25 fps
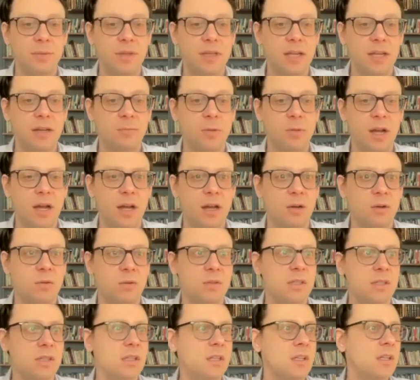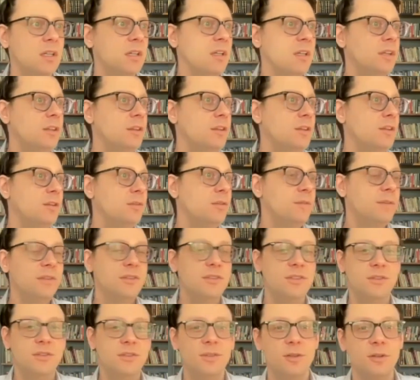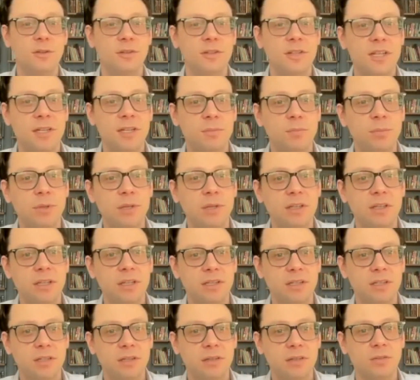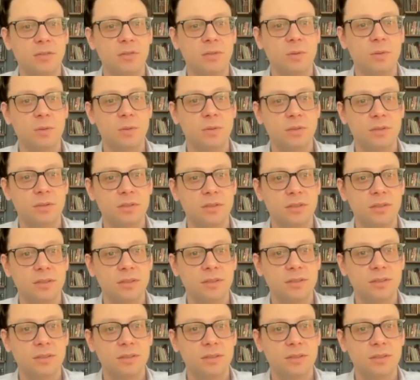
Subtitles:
And then, wow, the universe is 13 billion years old.